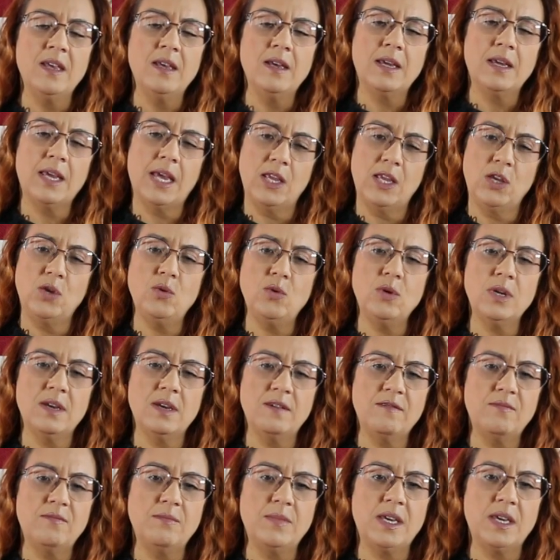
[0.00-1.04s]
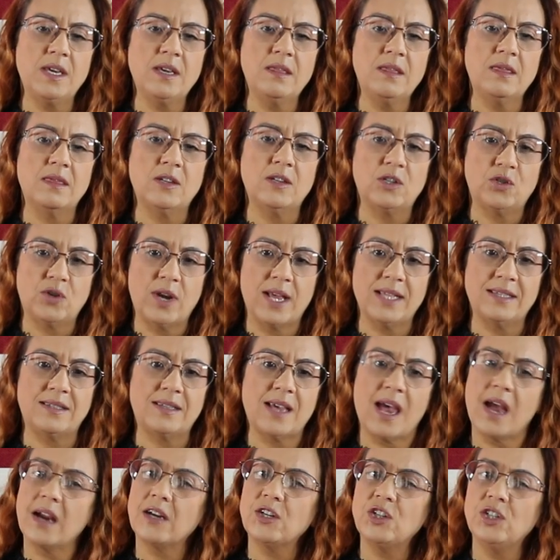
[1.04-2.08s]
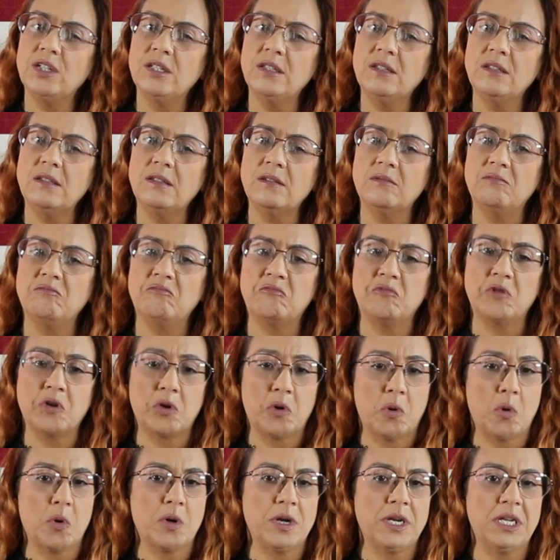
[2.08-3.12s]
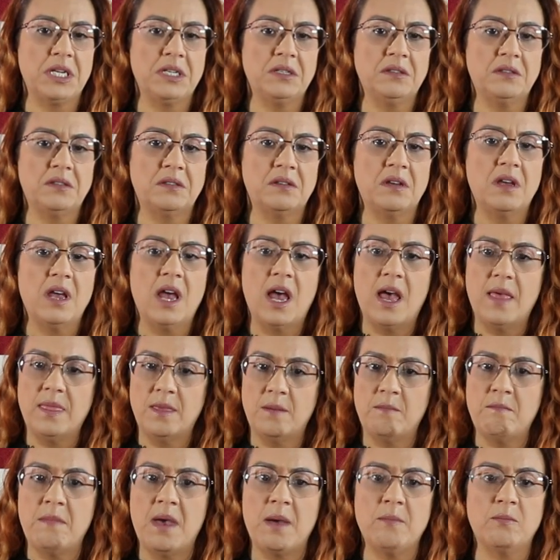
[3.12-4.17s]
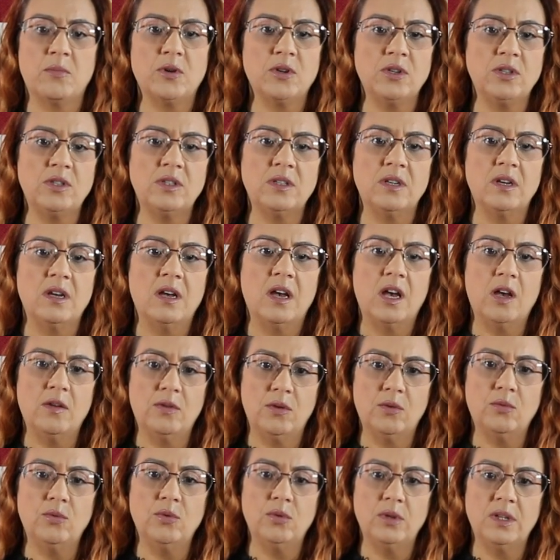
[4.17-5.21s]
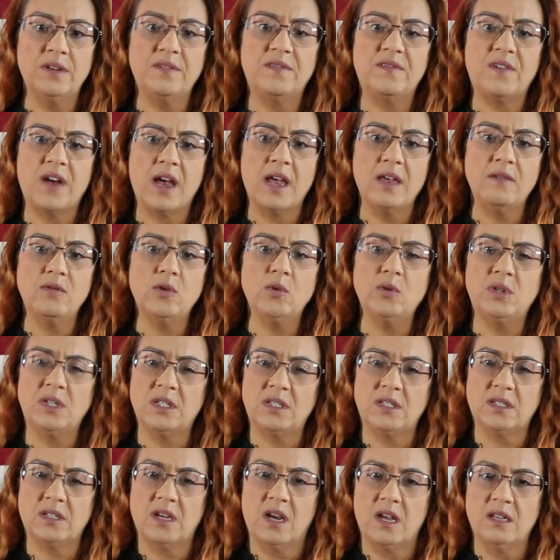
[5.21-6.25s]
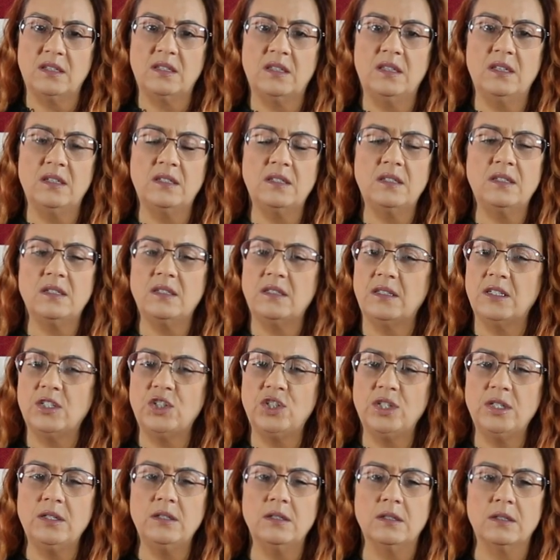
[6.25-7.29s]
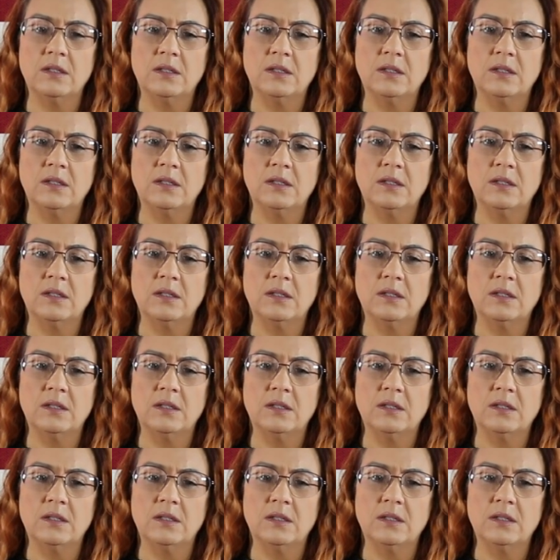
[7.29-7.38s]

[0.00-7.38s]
Can you give me the transactions, recordings, and the members of the Rule of Five who discussed this decision?